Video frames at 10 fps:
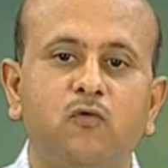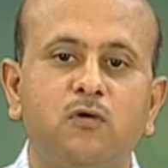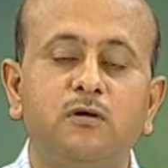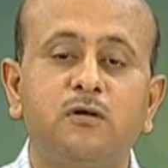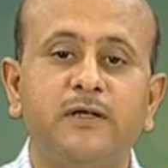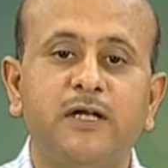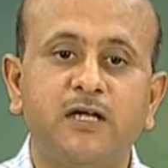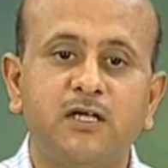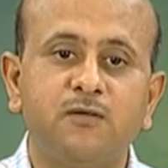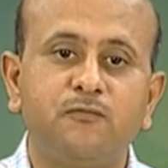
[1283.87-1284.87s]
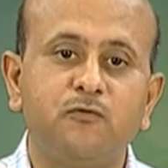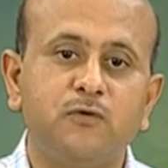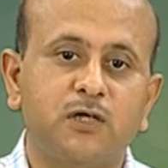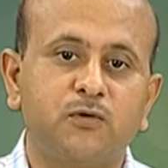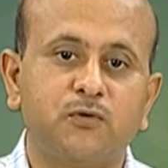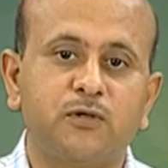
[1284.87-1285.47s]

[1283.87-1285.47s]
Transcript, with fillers: volt negative to cathode.